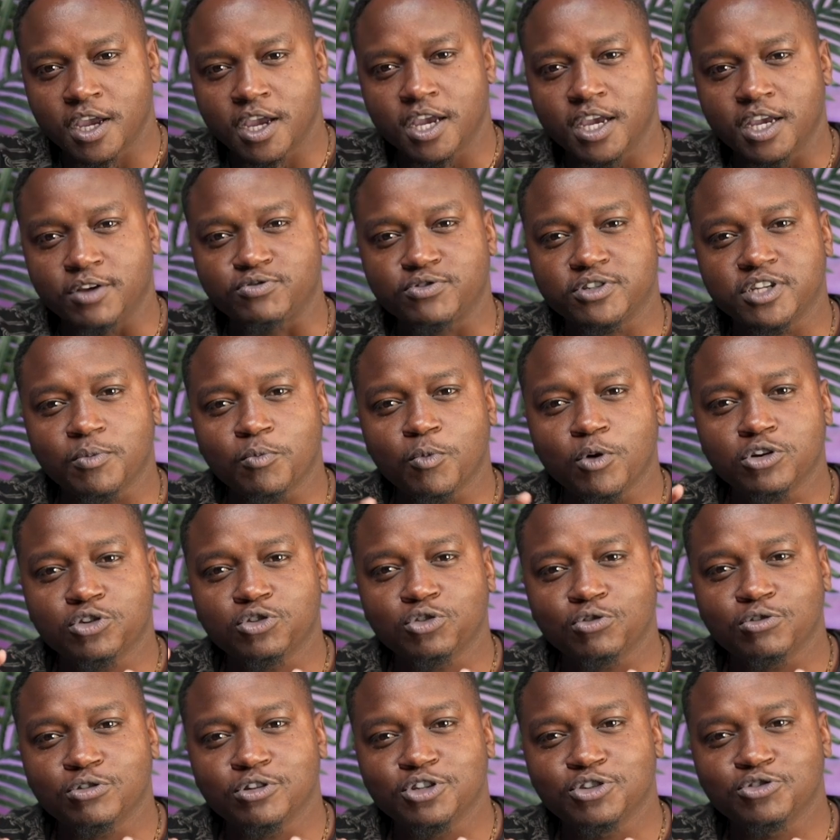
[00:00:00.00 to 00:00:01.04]
If someone
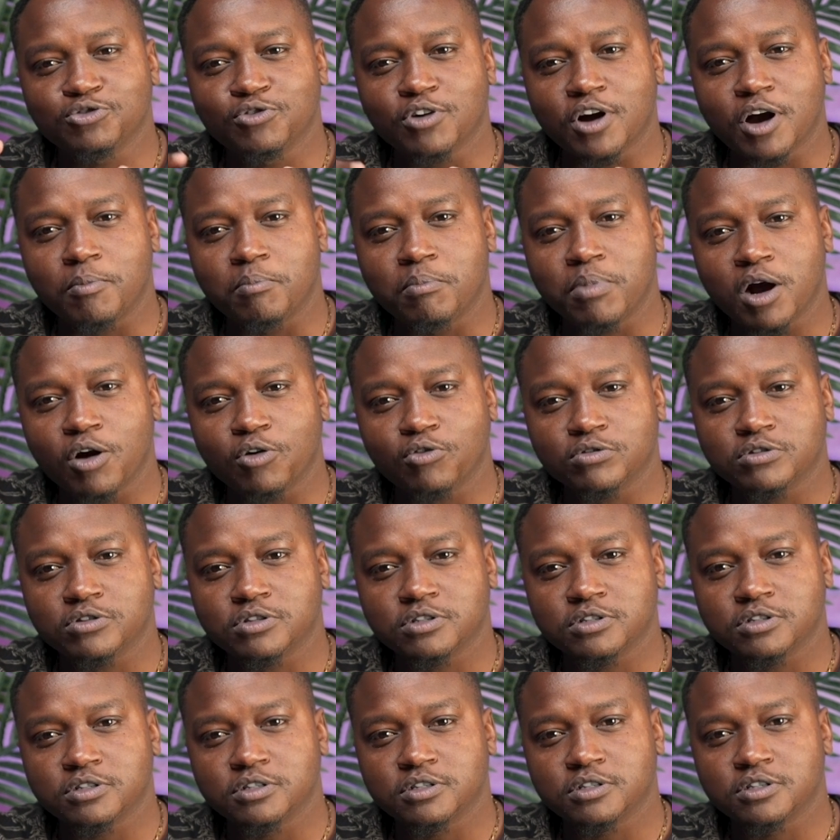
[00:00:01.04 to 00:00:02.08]
told you about
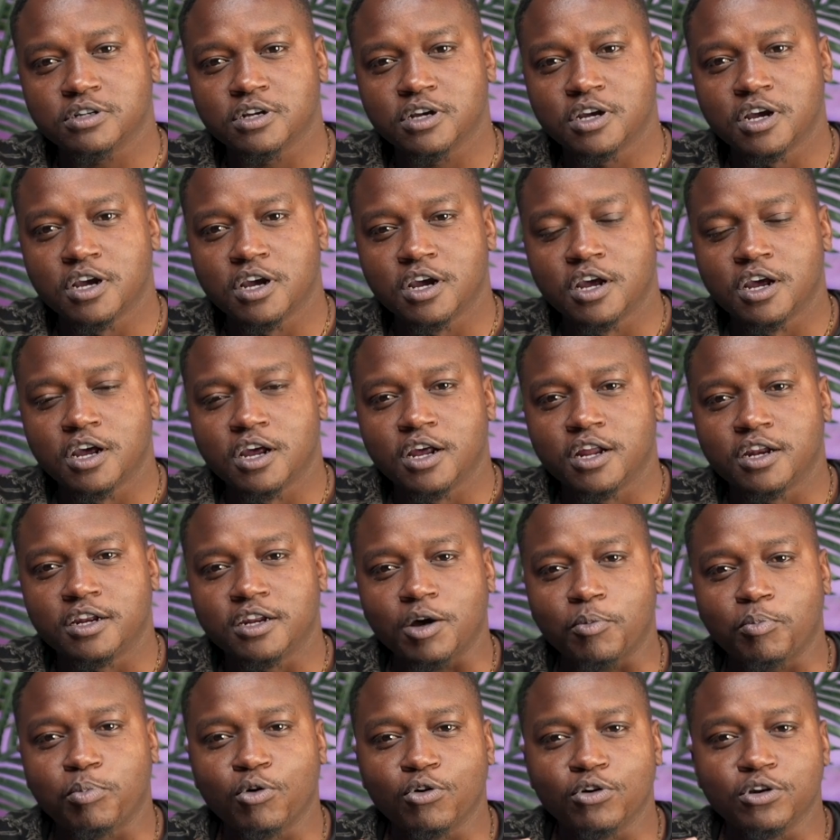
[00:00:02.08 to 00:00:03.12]

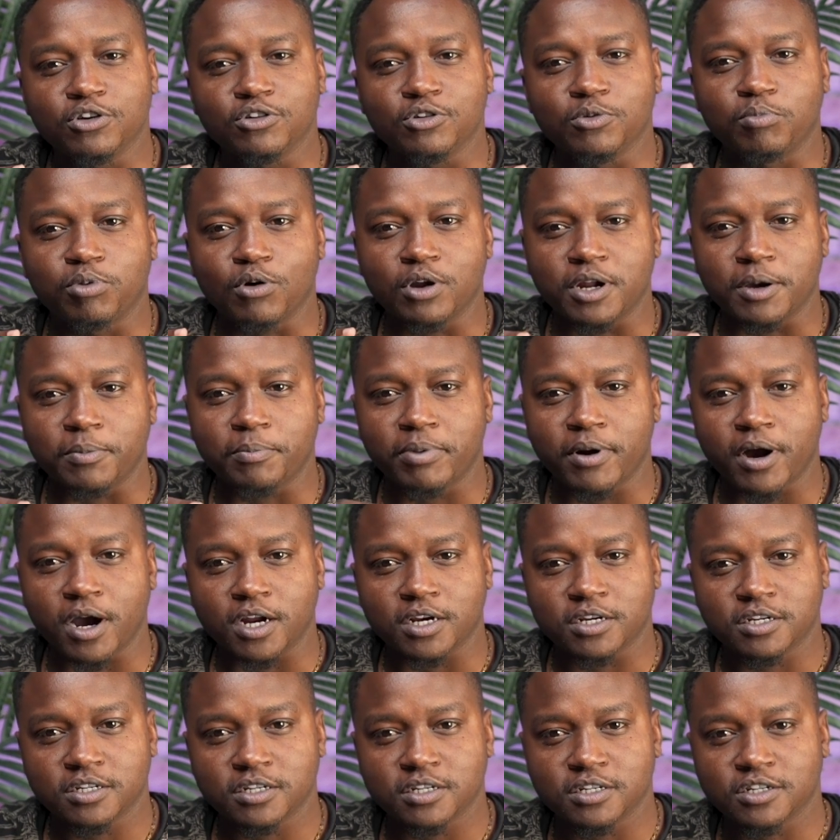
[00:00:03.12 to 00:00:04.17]
Napoleon
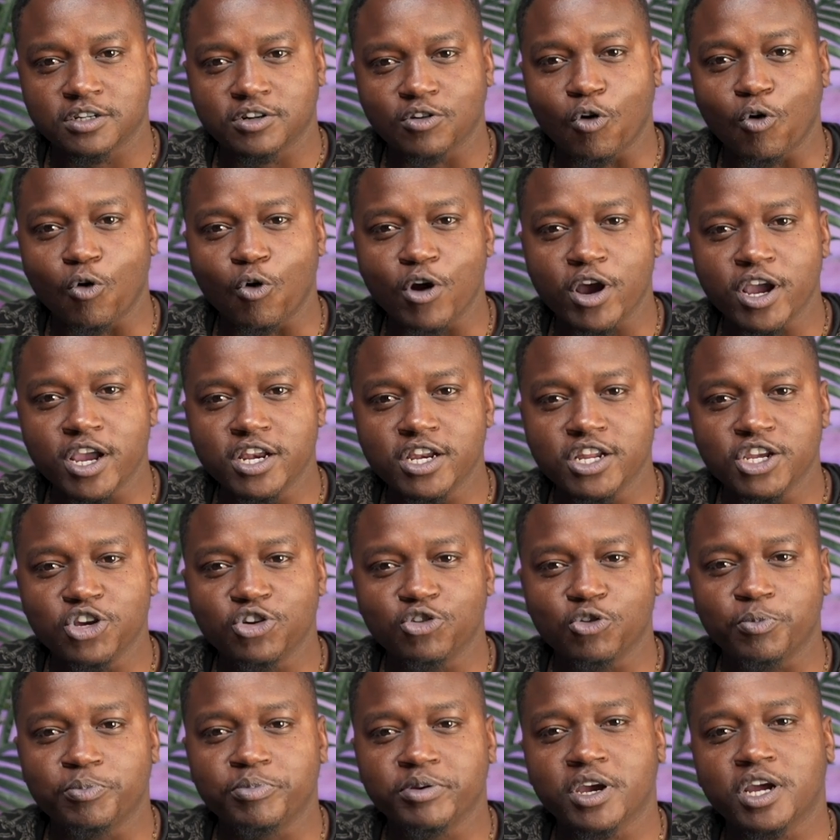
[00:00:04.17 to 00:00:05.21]
Bonaparte or any
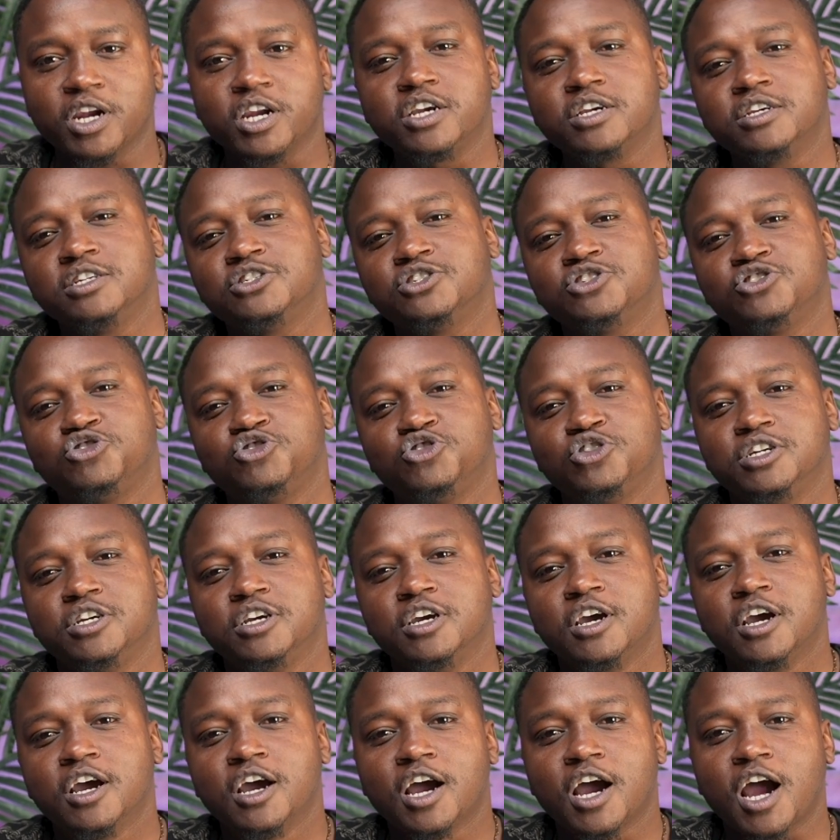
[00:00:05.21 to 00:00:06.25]
European history,
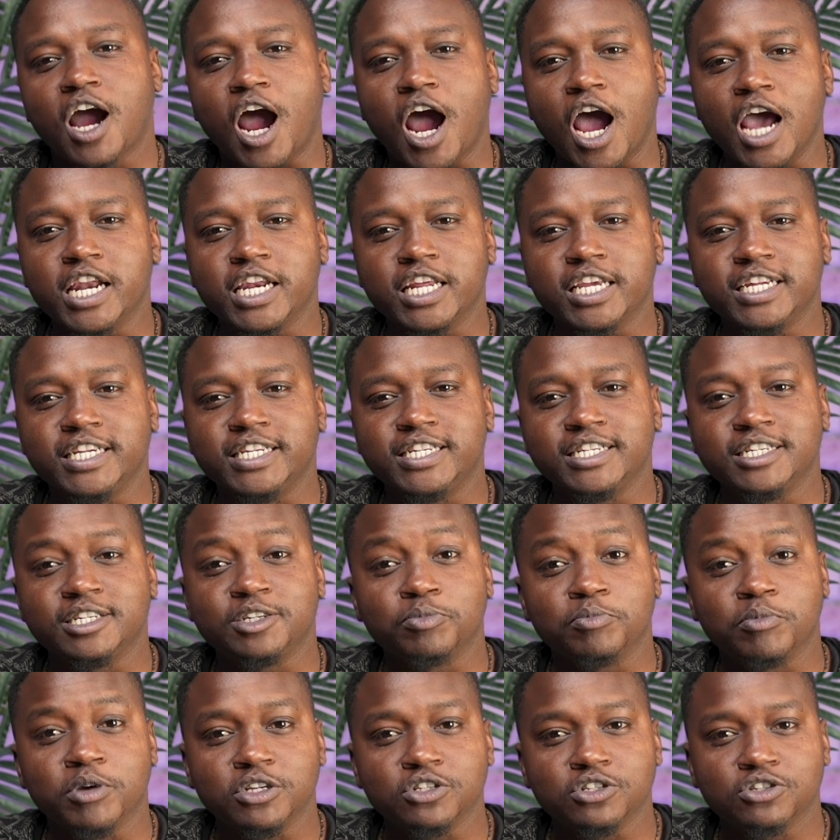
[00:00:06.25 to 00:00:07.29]
and he didn't
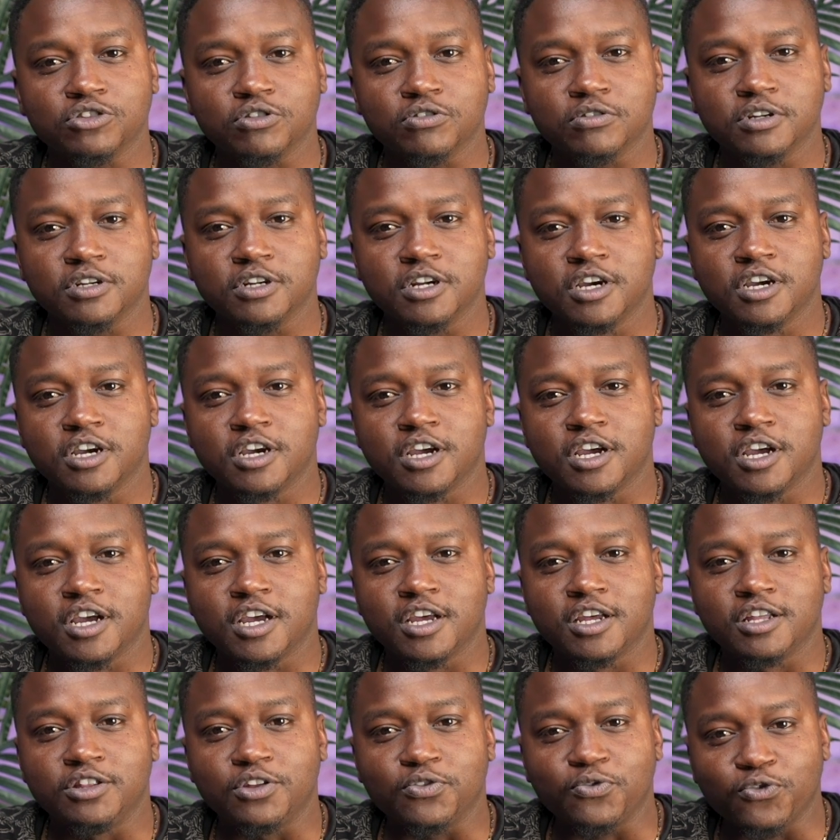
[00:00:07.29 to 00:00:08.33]
mention
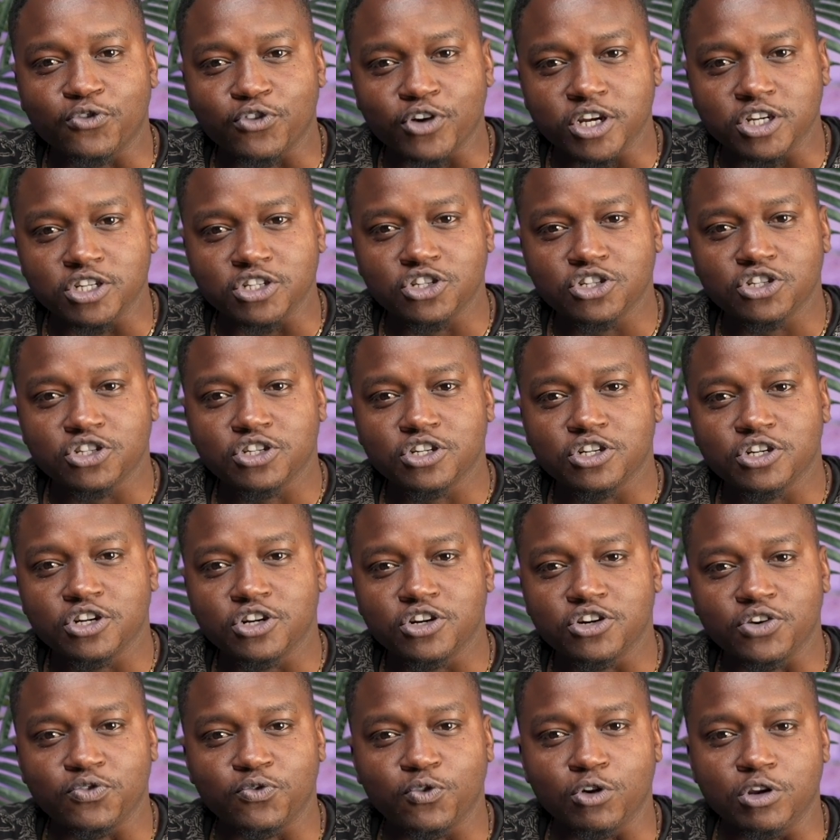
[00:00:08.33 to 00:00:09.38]
the French
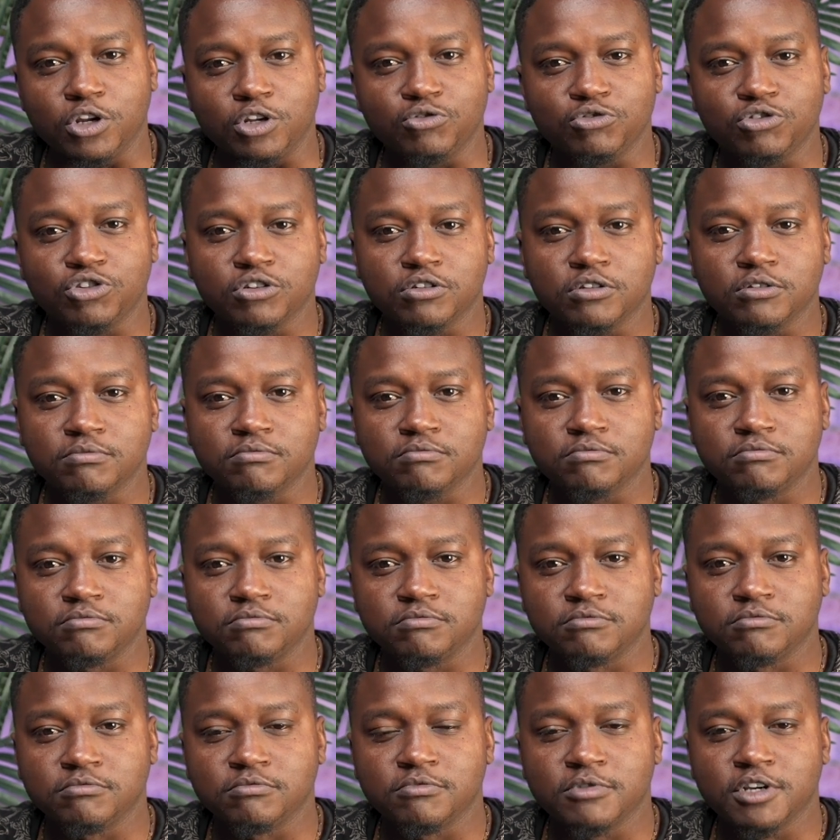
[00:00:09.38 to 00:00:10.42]
Revolution,
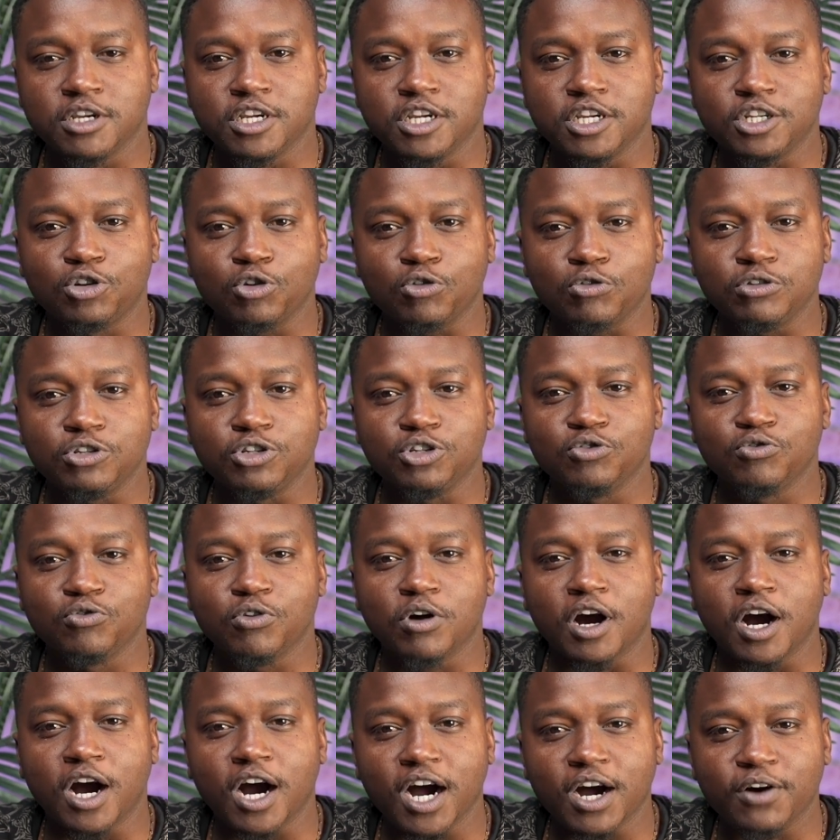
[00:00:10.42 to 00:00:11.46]
he told you
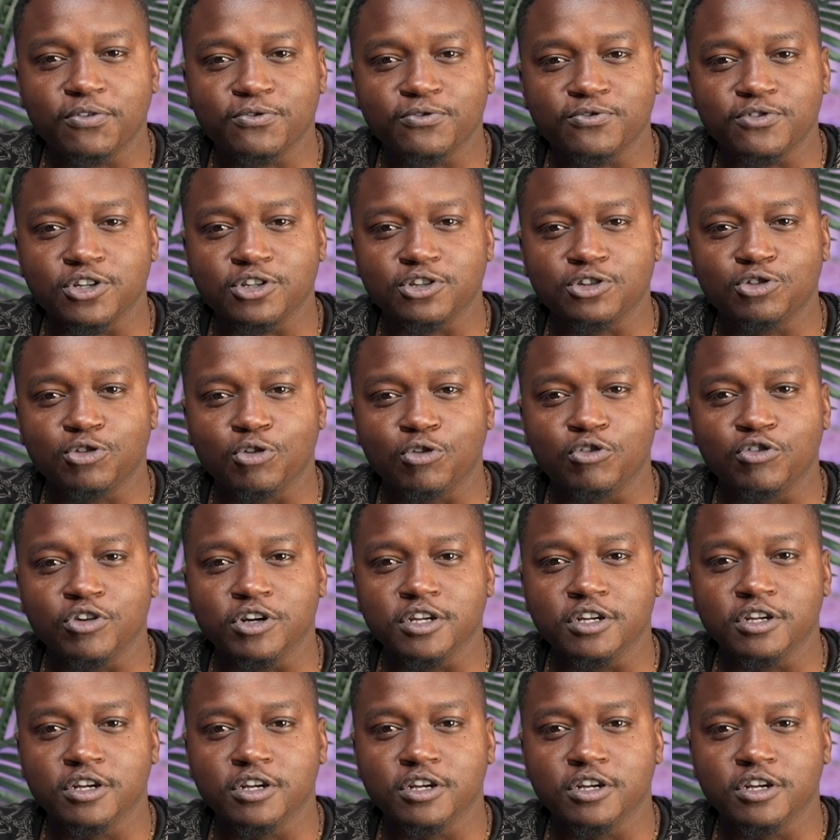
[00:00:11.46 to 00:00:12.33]
half the story.